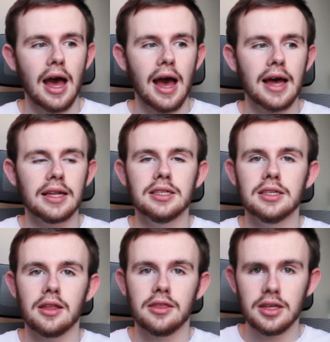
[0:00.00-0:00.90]
and
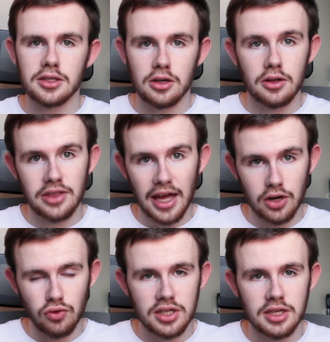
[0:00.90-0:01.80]
theta, that
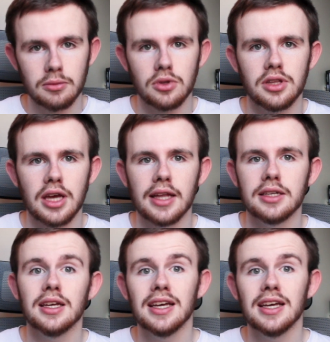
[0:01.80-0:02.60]
Greek symbol at the end,